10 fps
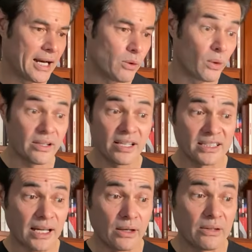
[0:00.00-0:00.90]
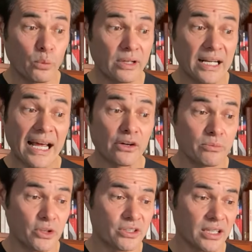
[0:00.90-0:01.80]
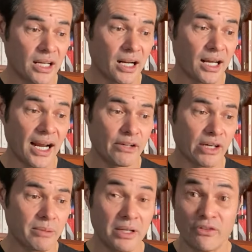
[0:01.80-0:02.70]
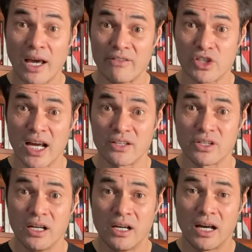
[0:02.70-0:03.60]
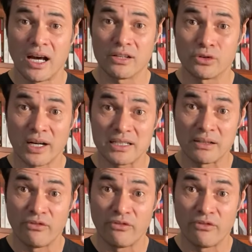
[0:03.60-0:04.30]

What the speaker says: One of the things that in our community, and I highly recommend if you have a chance to actually